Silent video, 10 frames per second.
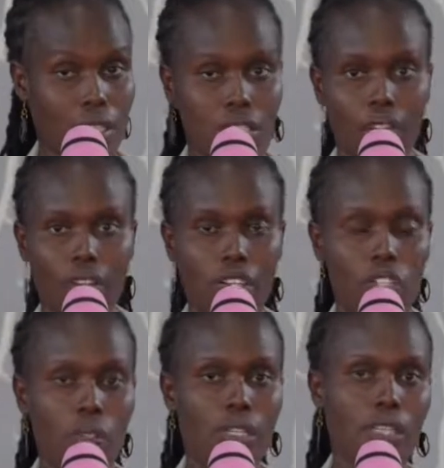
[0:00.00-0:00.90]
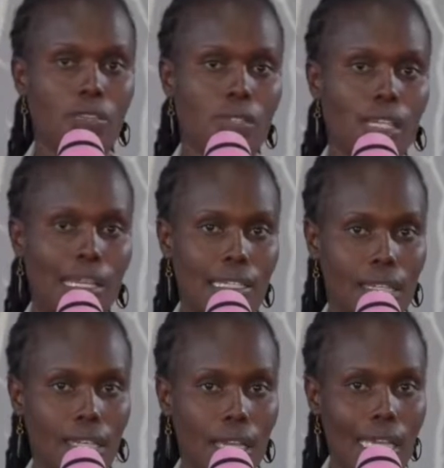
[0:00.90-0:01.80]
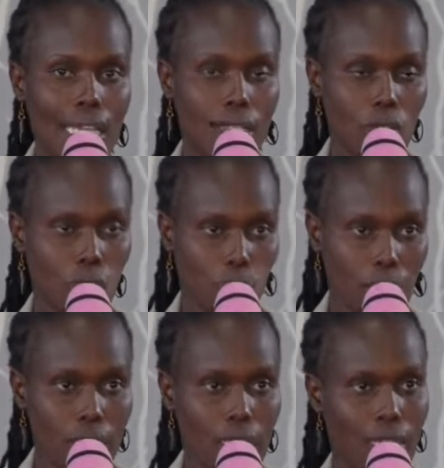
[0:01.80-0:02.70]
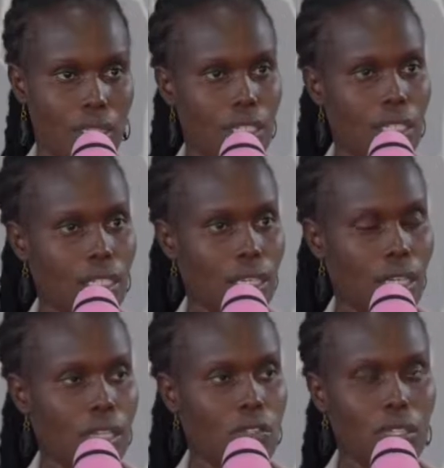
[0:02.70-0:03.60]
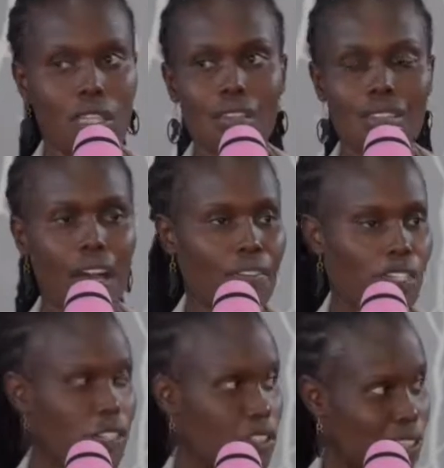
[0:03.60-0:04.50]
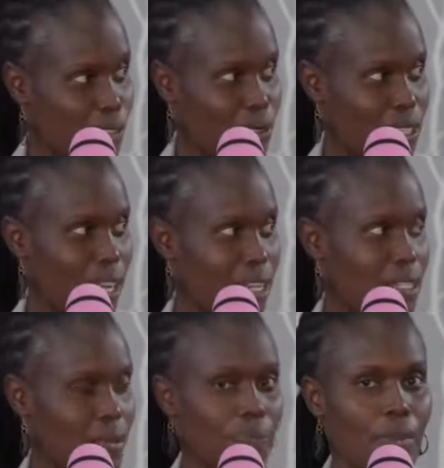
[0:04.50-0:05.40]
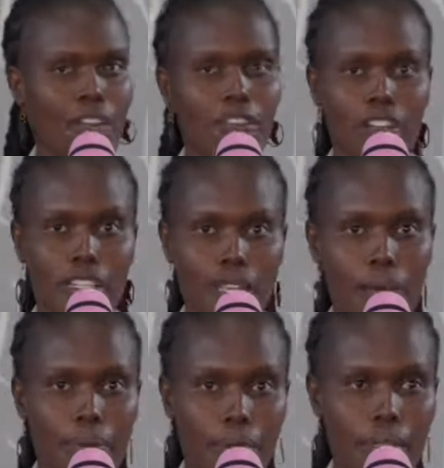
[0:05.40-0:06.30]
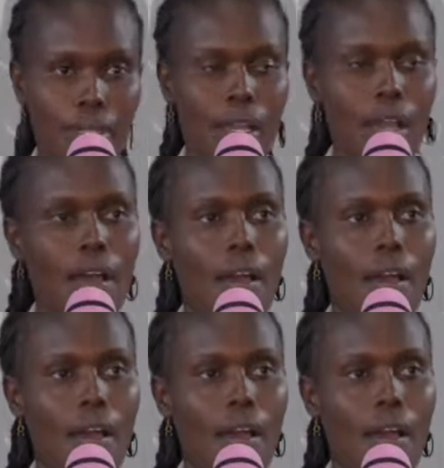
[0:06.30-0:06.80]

disintegration in the society is social change. Things have changed in the society. For example,